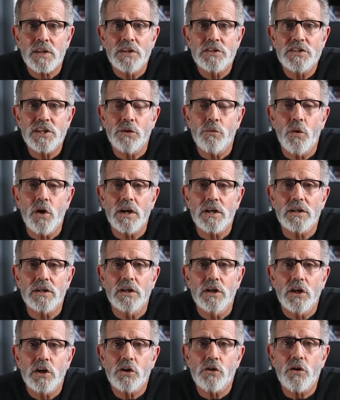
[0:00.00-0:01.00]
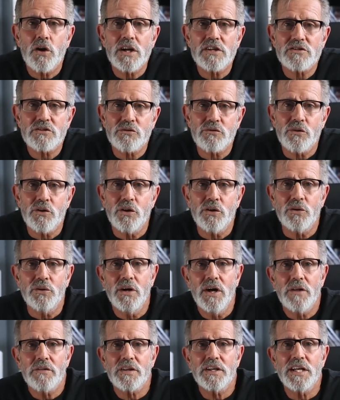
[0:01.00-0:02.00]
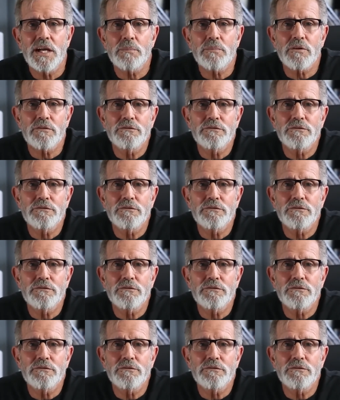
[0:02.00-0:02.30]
Do you want to cross-grow the number